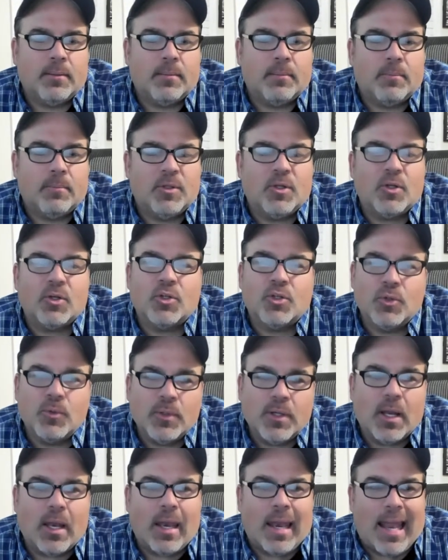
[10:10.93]
when you're
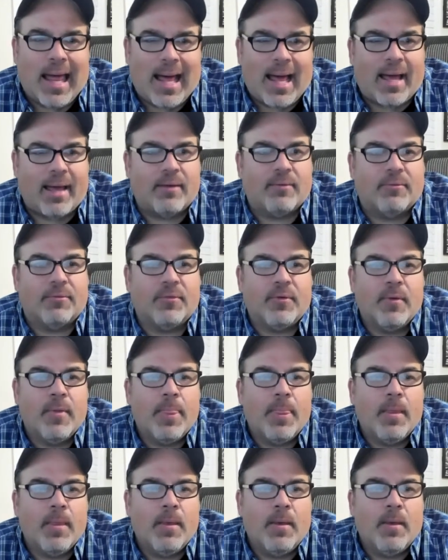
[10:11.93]
doing it live,
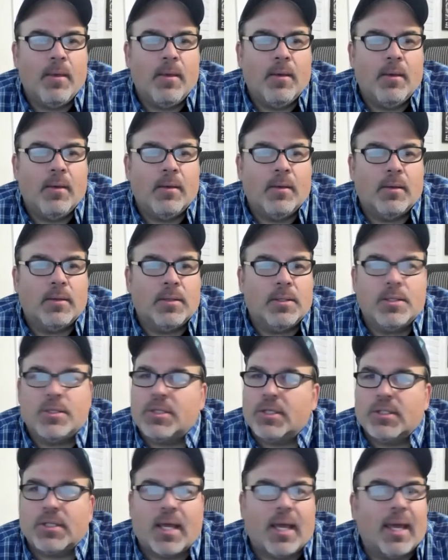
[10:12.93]
you
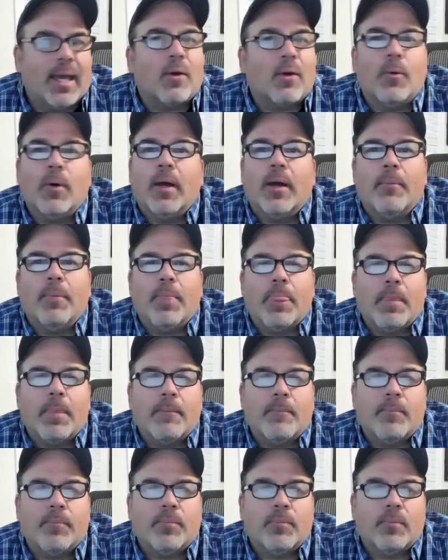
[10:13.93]
just can't quit.
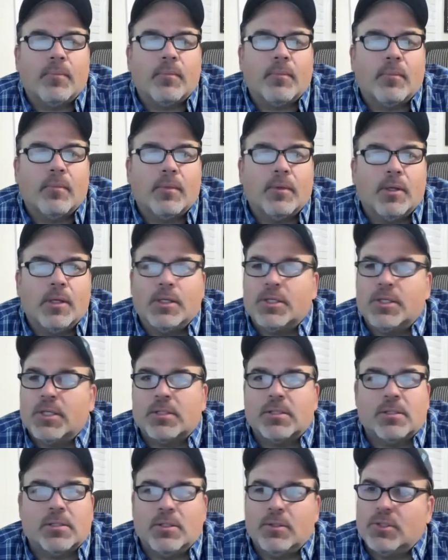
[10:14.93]
You
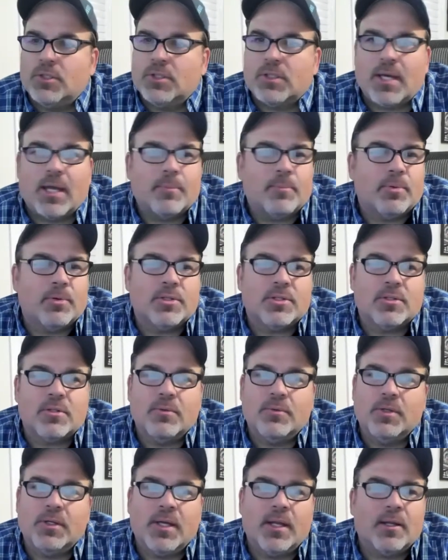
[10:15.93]
just got to push through,
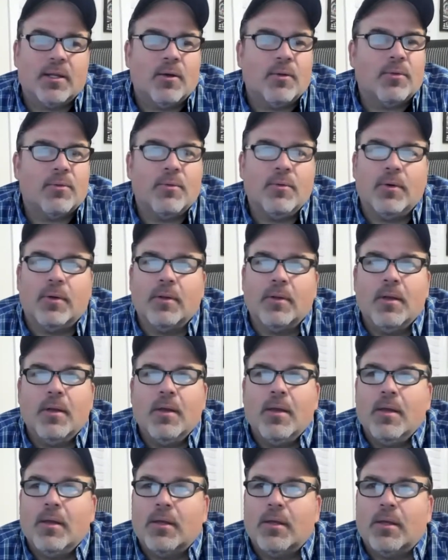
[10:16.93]
and you got to go through it.
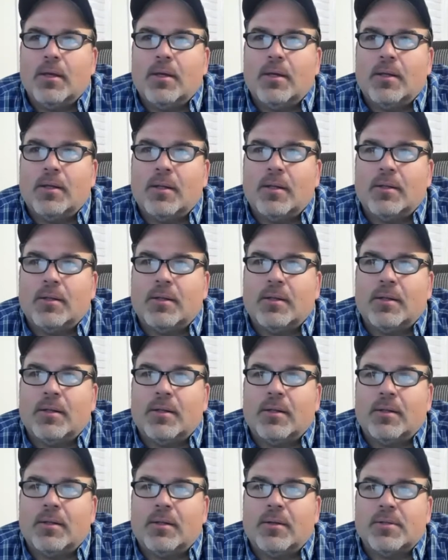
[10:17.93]
Yeah,
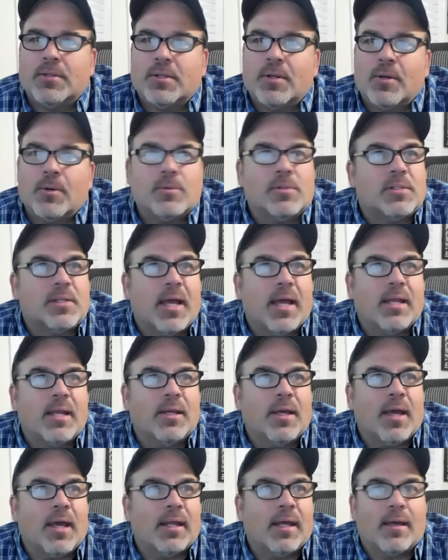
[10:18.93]
there's an old saying,
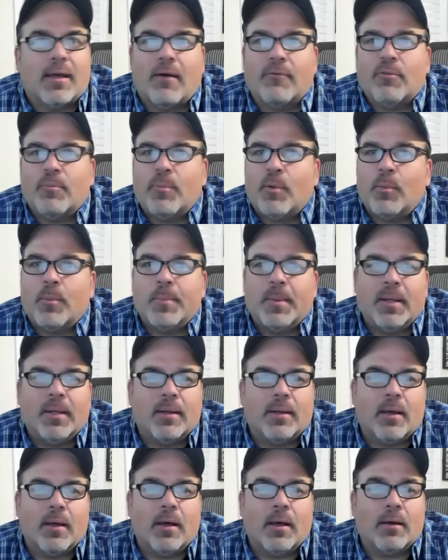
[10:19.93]
you got to get comfortable with
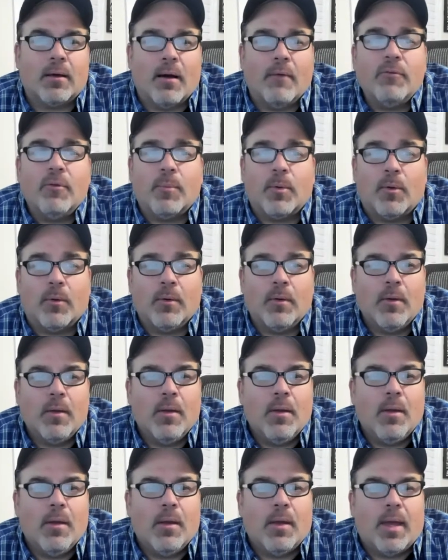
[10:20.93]
being uncomfortable.
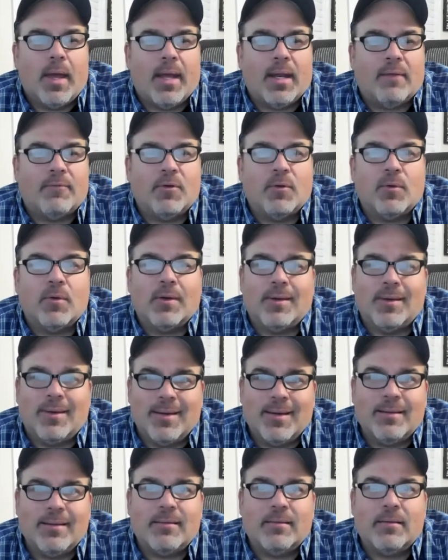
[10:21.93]
And if you can
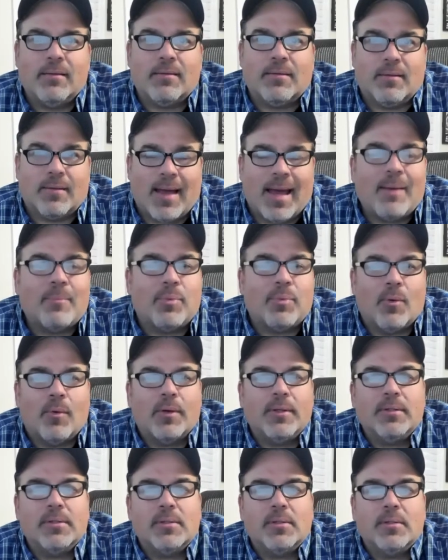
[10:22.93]
get to that
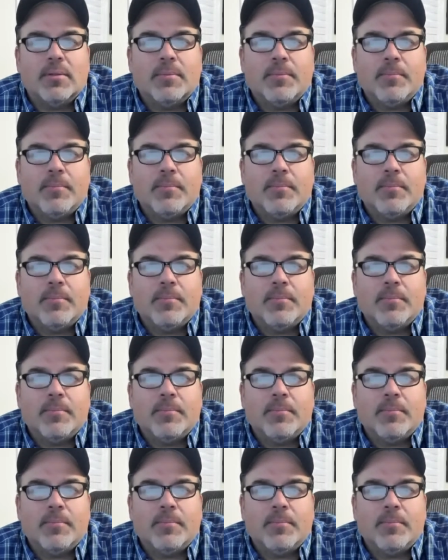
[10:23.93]
point,